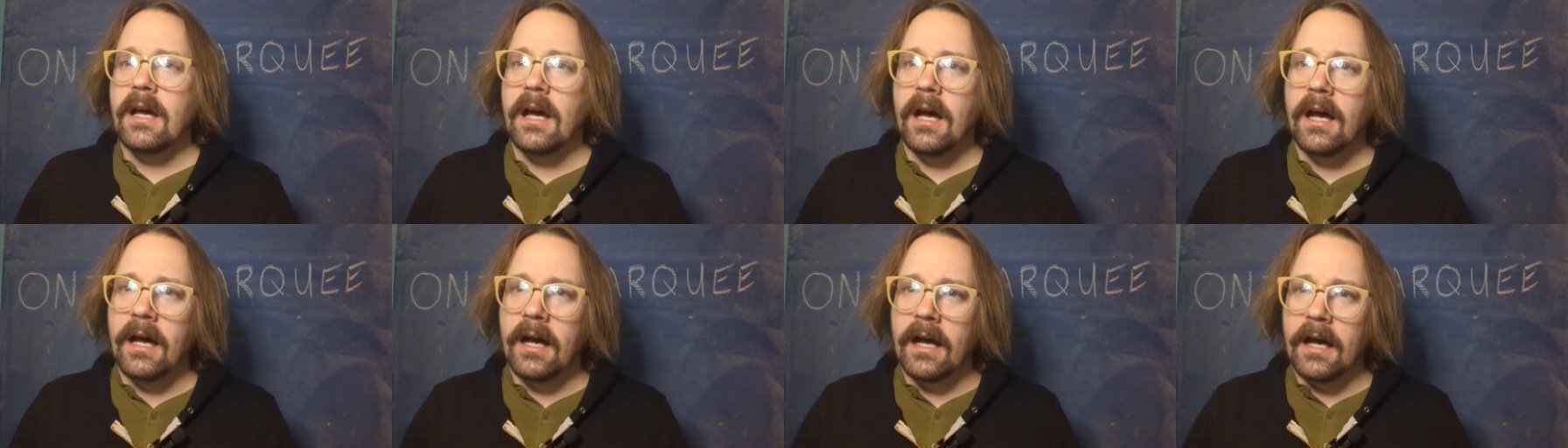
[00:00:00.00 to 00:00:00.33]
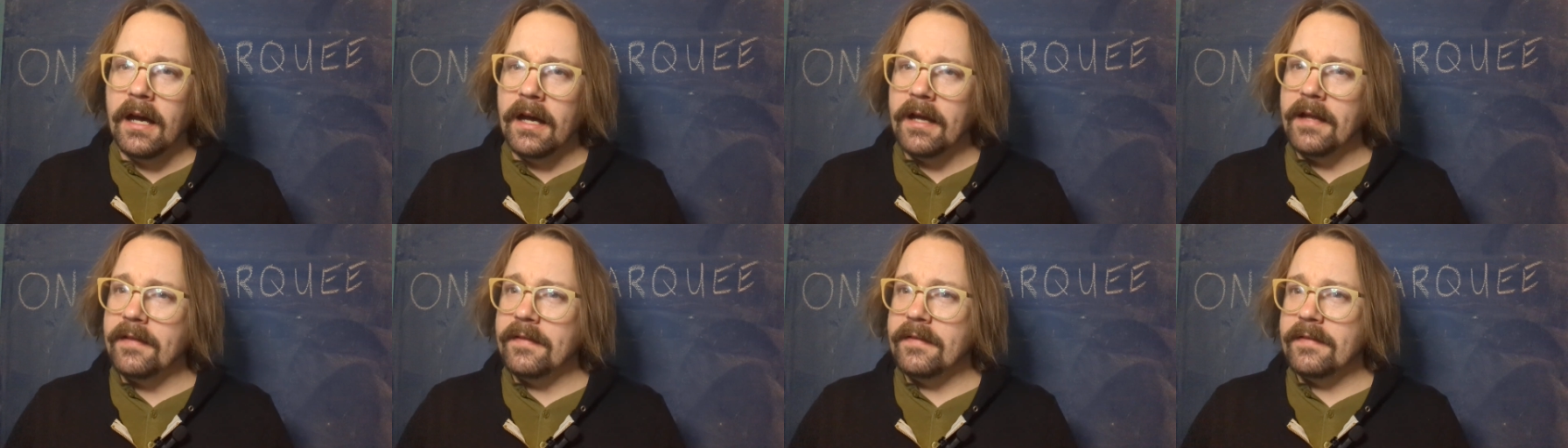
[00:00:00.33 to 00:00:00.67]

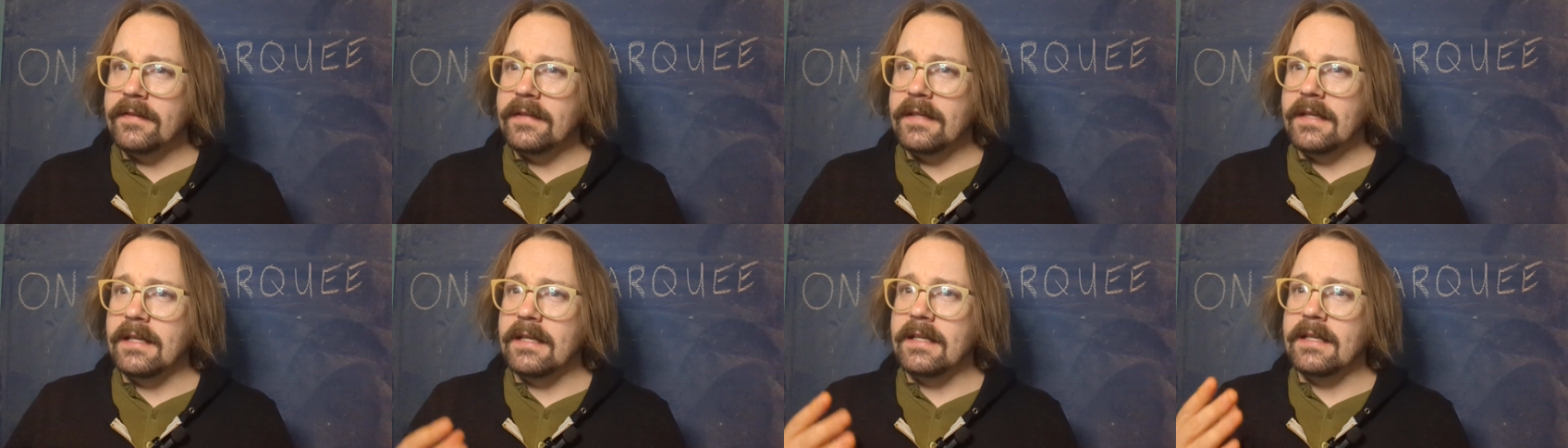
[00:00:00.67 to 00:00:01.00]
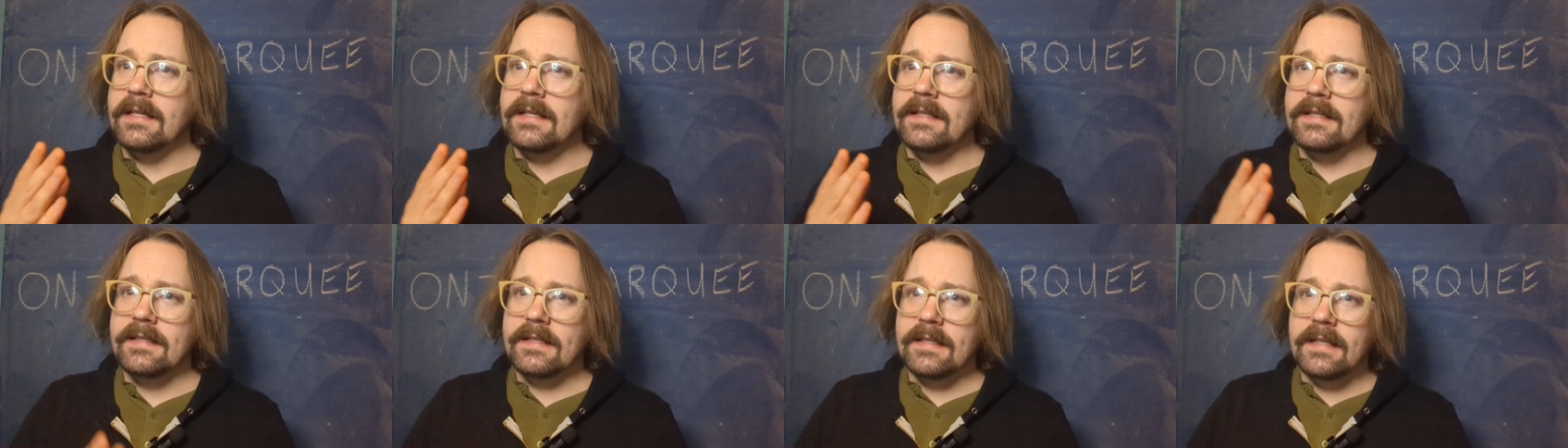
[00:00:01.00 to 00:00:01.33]
Uh,
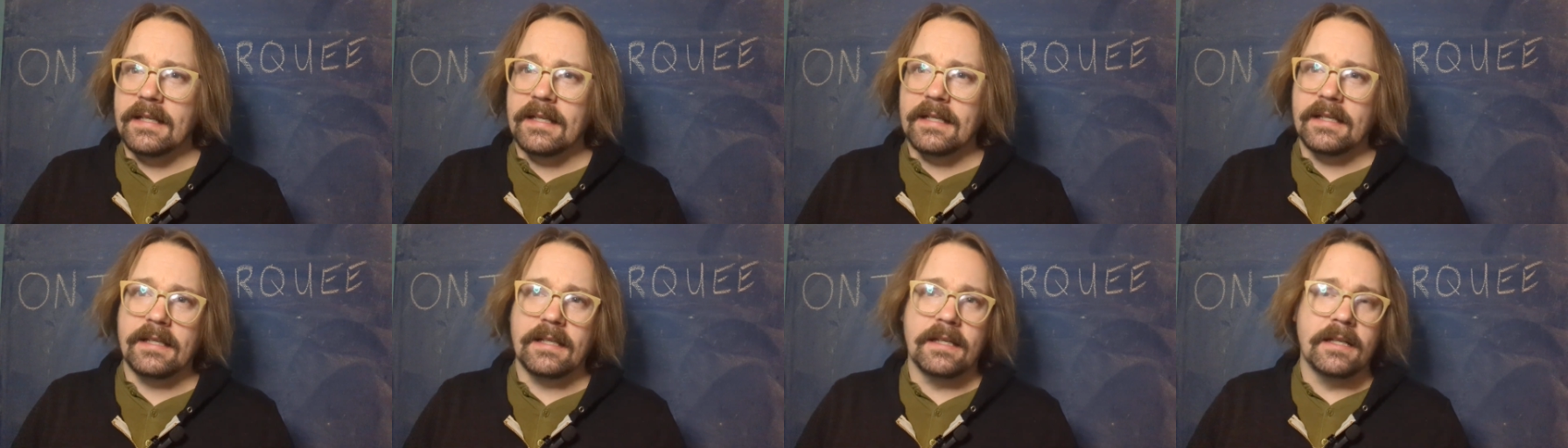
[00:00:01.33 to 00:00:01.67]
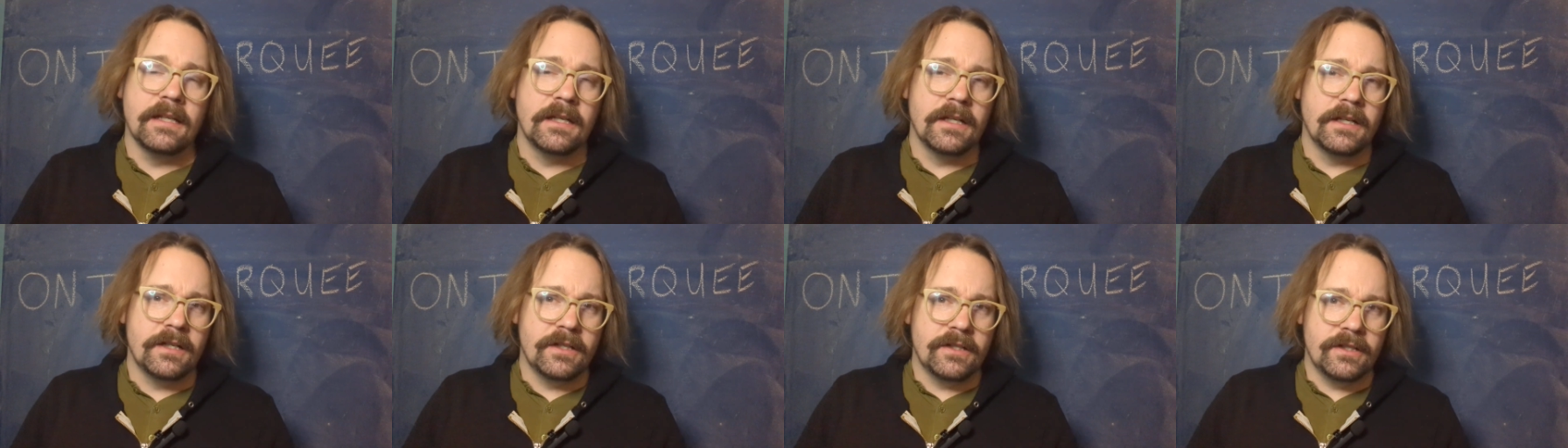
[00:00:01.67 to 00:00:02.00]
the scene
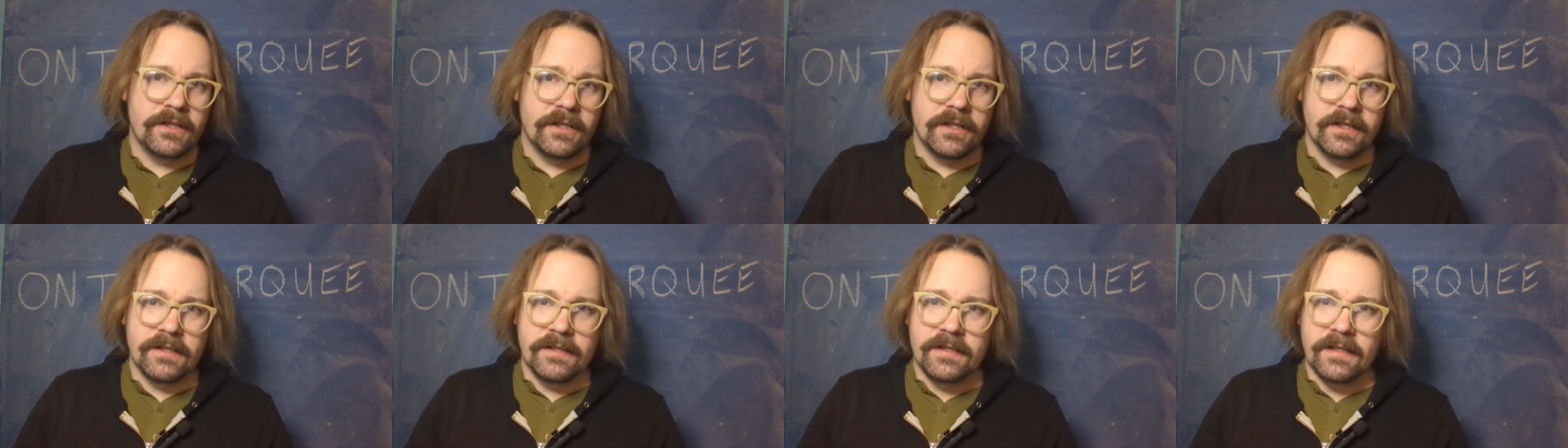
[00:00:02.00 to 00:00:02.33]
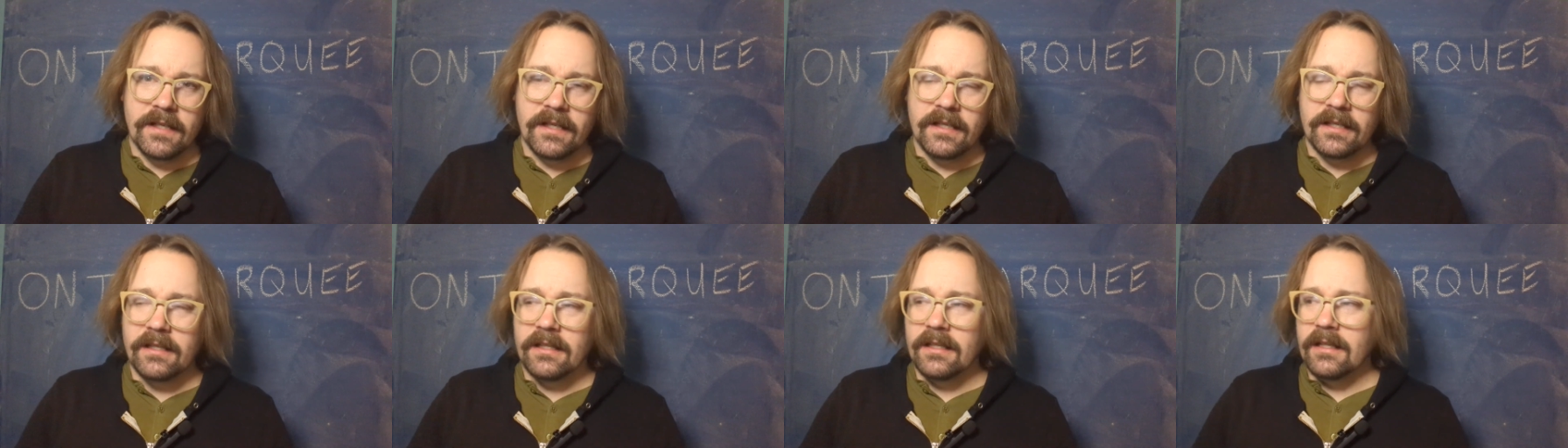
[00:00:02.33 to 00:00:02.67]
she is
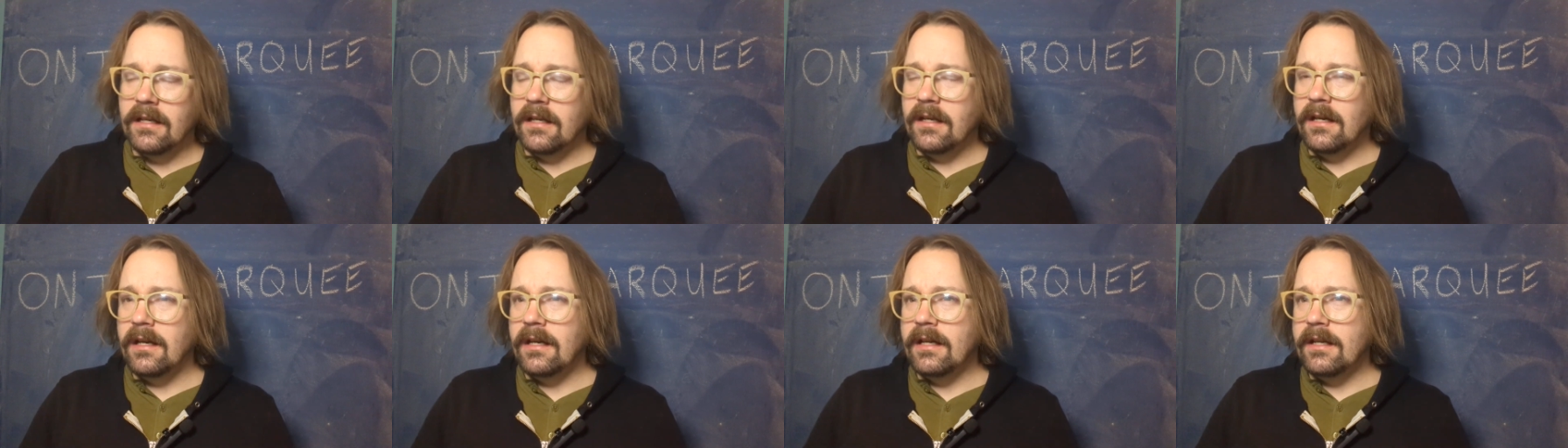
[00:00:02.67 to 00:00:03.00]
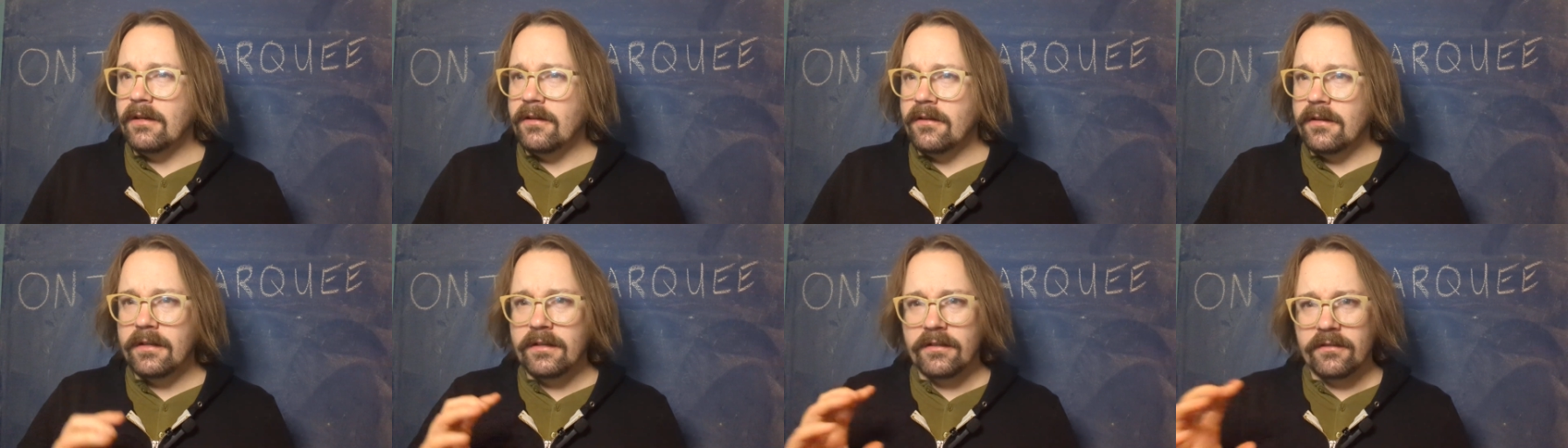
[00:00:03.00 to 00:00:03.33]
in, uh,
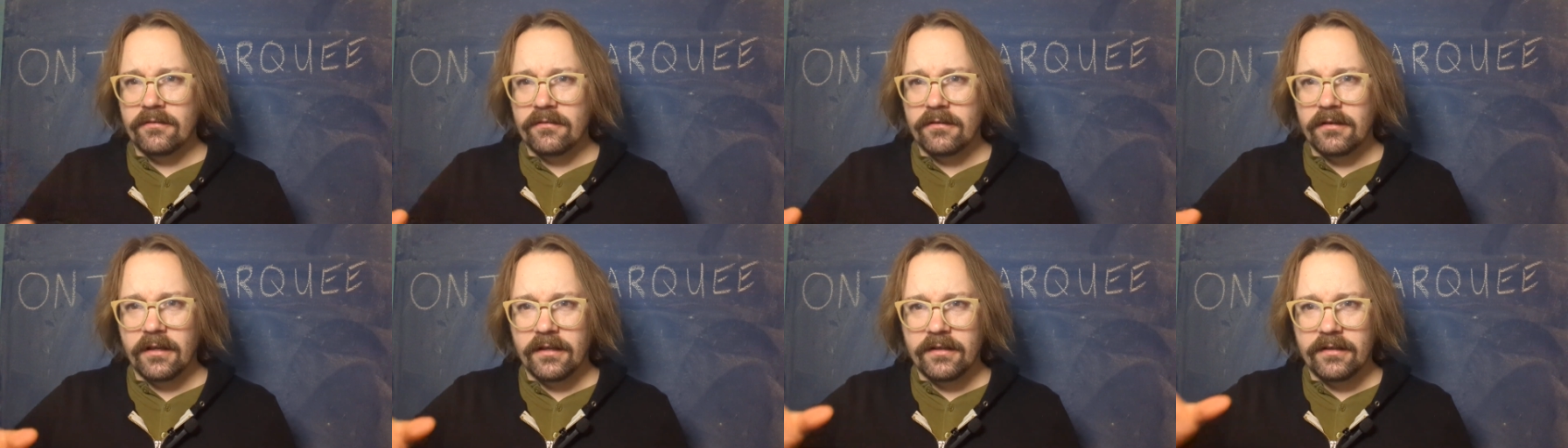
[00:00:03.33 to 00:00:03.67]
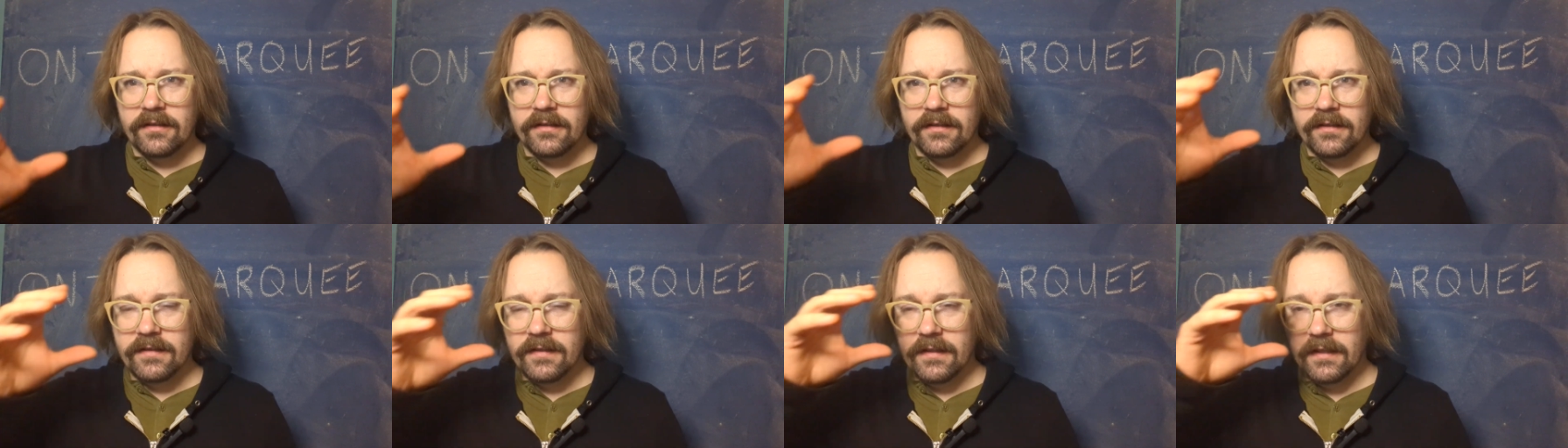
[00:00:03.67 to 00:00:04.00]
her
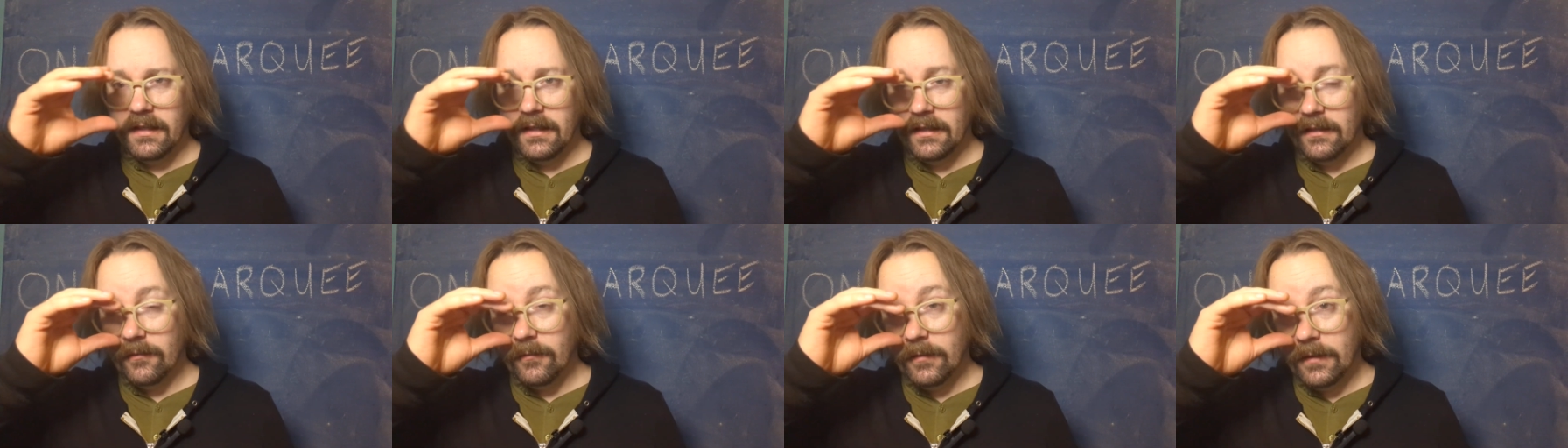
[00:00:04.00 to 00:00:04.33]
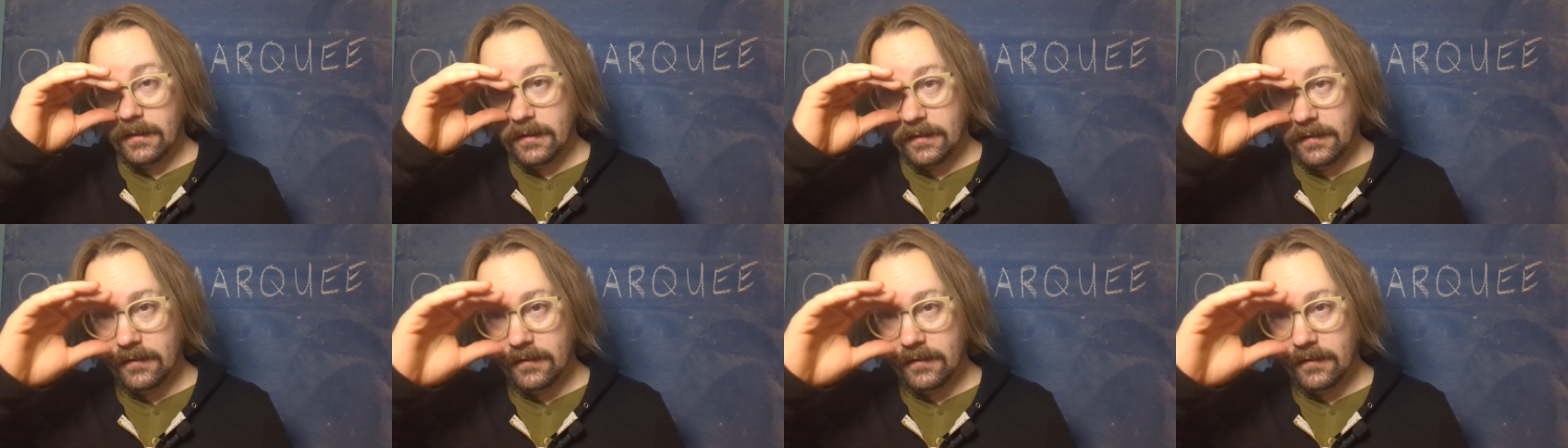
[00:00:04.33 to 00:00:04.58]
introduction scene with